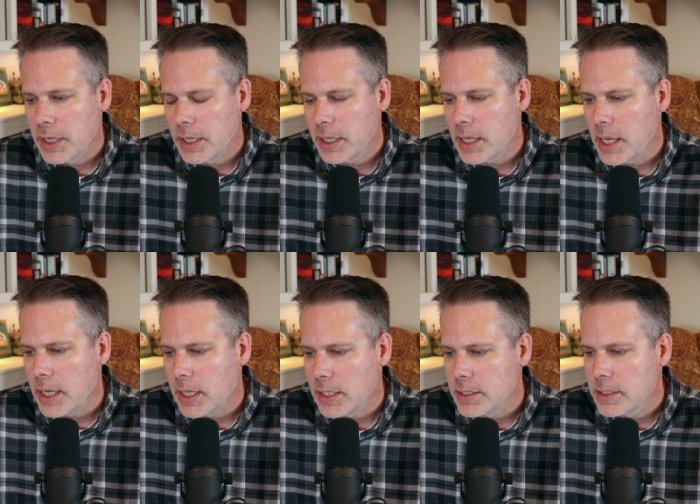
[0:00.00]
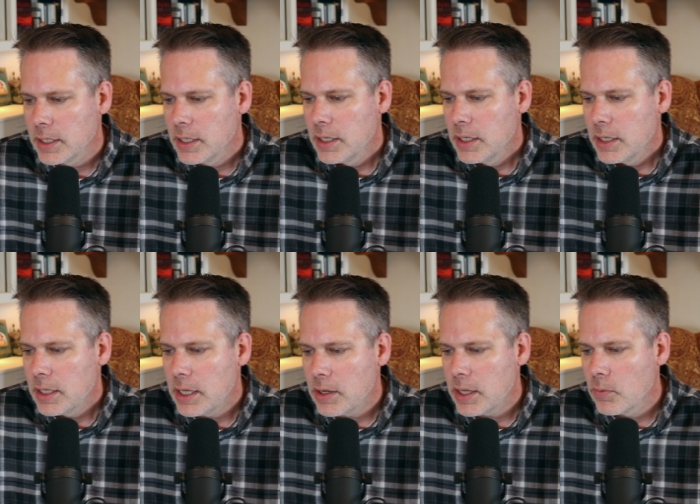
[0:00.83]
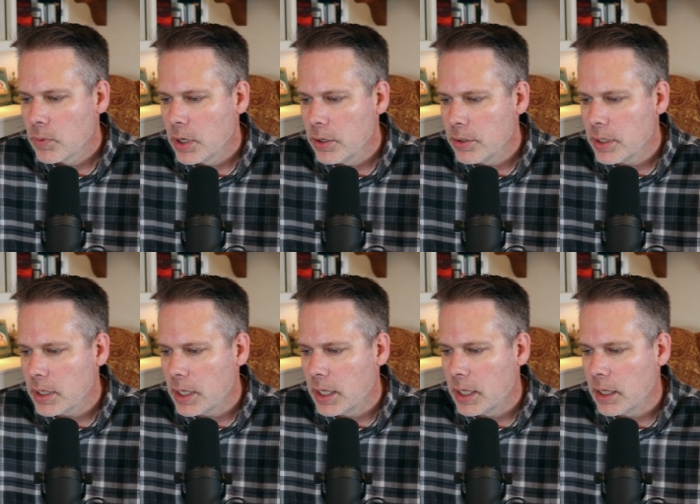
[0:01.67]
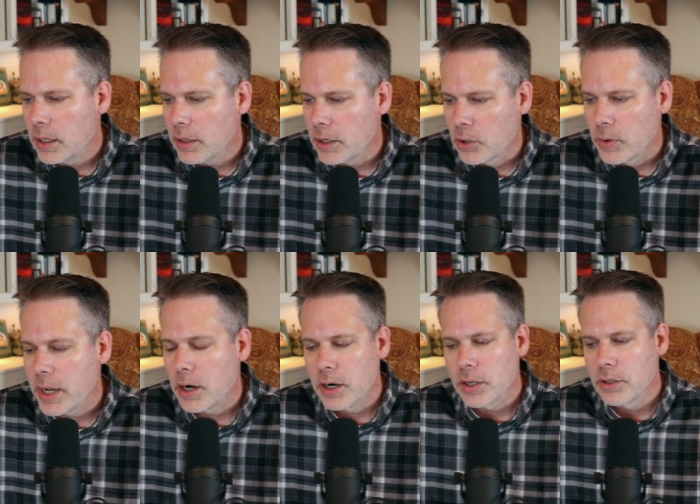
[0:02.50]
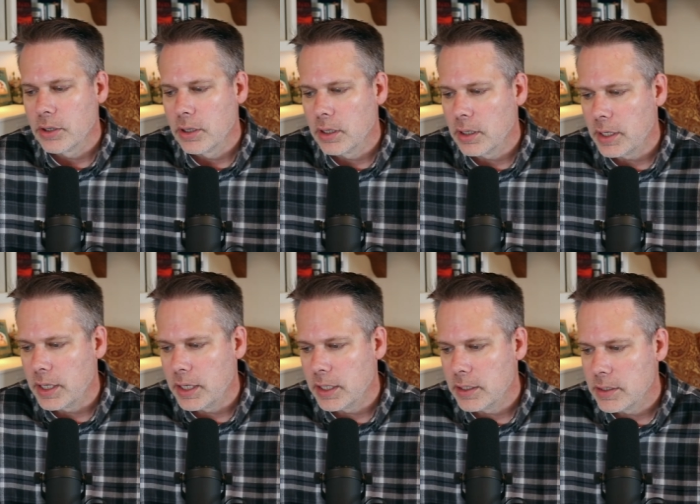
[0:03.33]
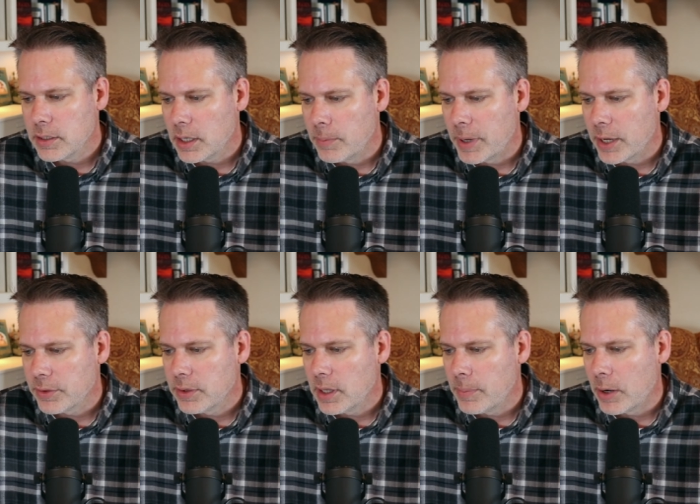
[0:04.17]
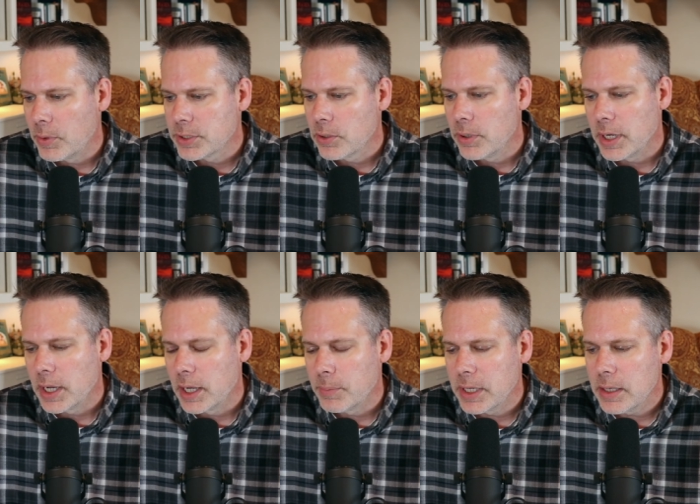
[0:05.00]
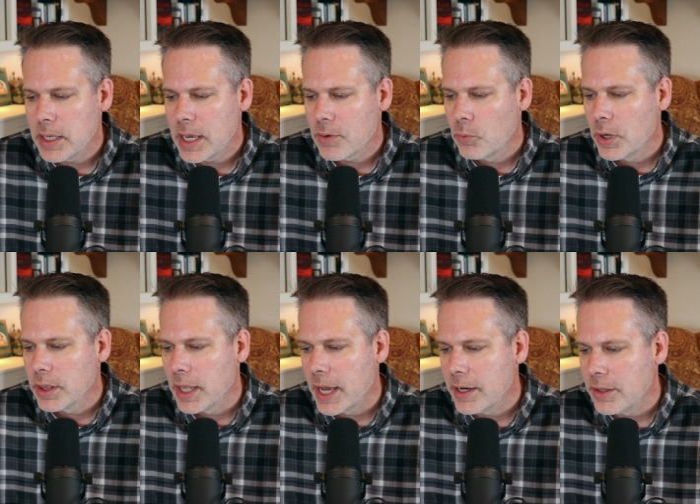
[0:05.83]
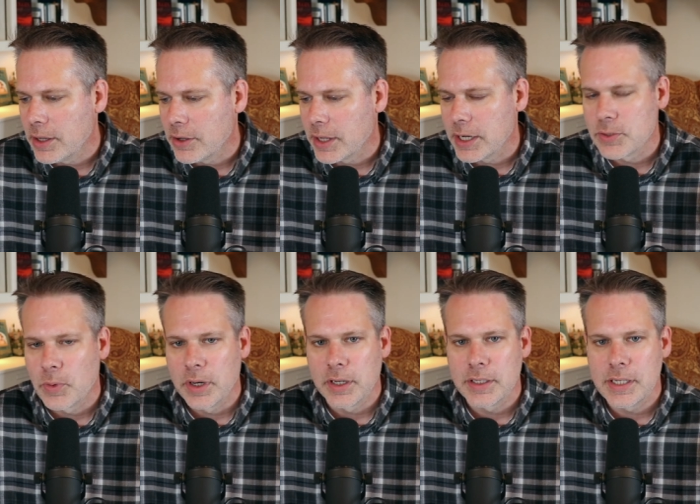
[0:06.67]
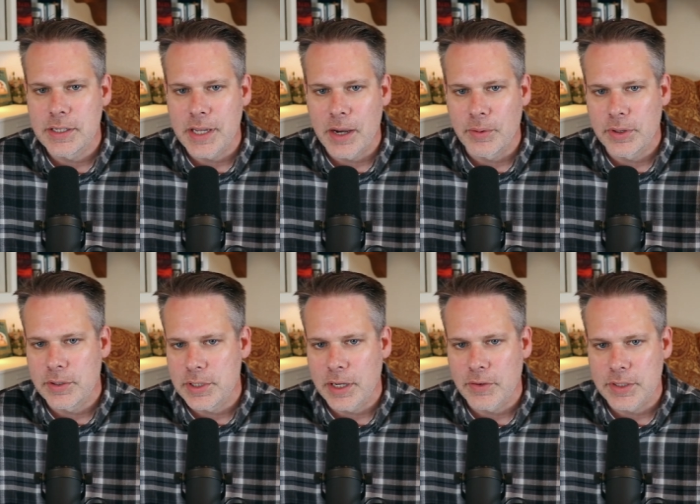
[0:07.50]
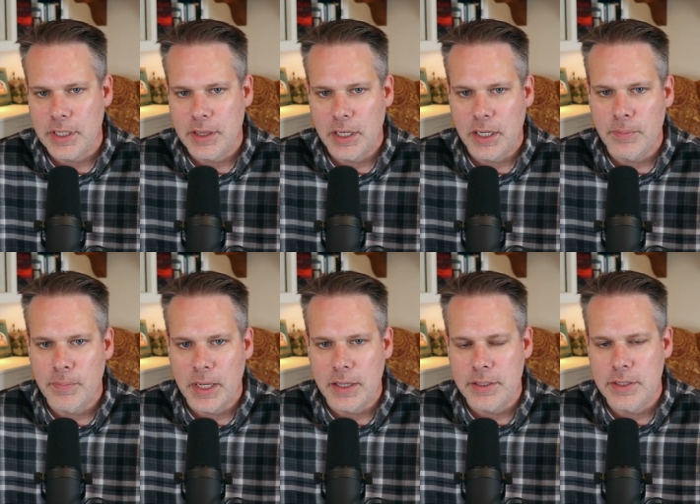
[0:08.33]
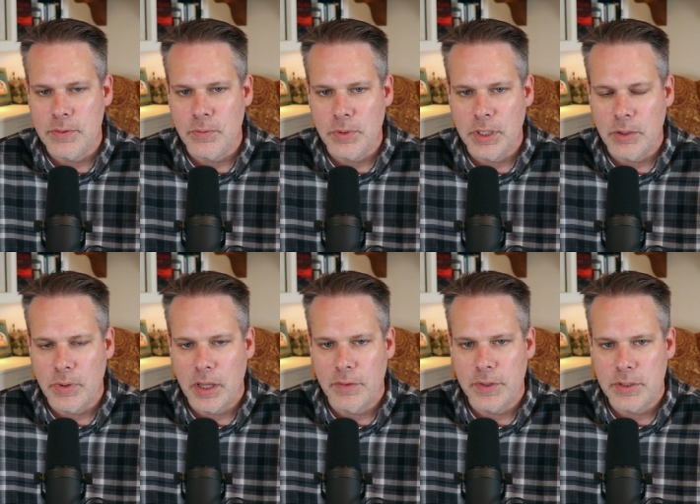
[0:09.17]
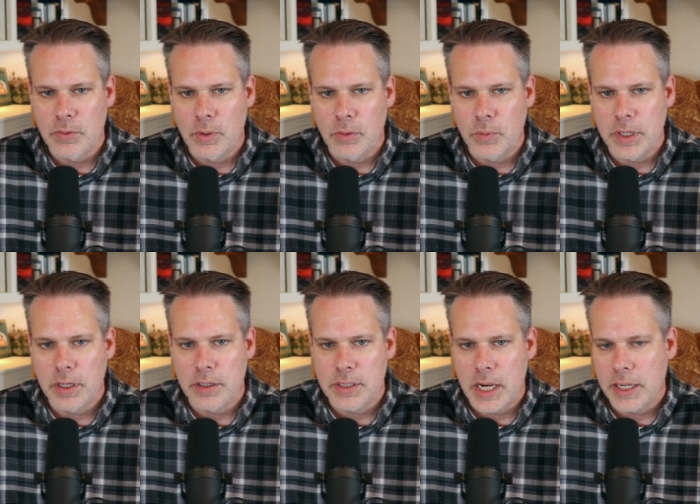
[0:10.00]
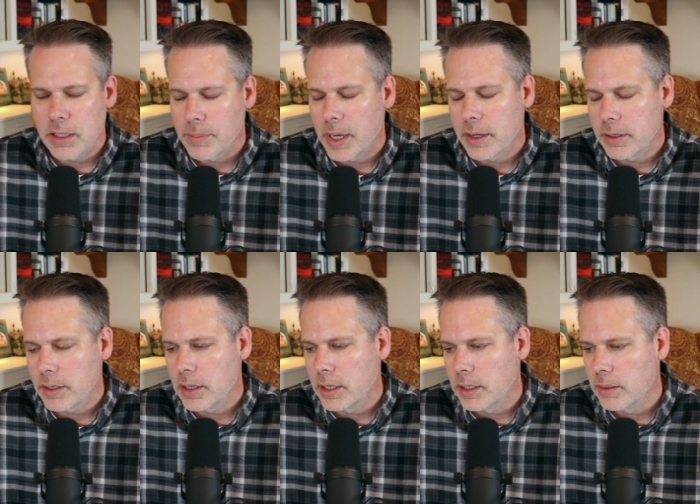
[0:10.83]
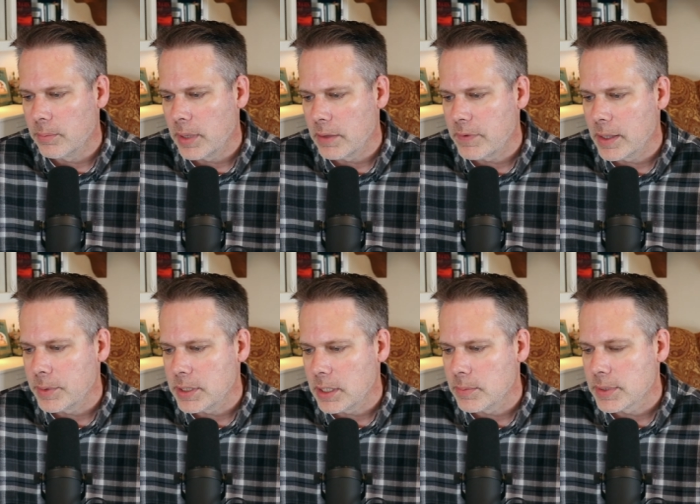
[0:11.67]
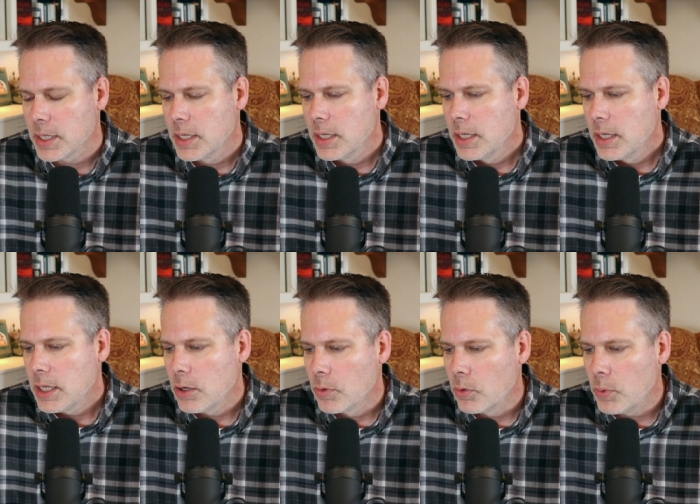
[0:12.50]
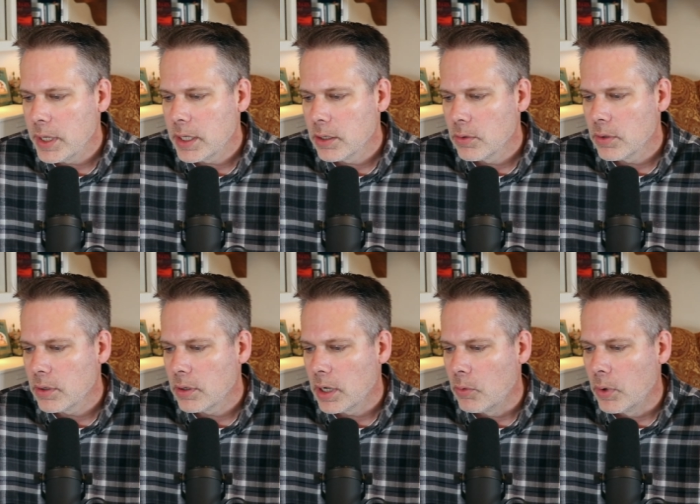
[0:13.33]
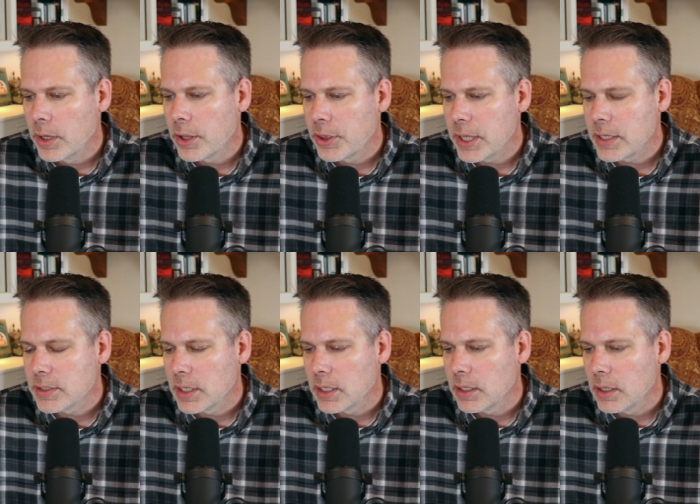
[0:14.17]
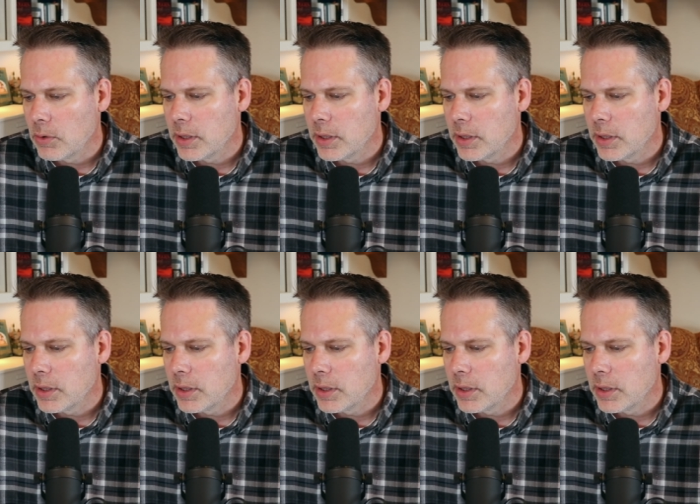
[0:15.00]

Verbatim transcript: and I. And he wrote a great article and about what's going on. But he had one line in there that I just wanted to tease out with you, Jeff, because I thought, man, this is really relevant to what we are talking about at Family Teams. He wrote, "We can one of the things that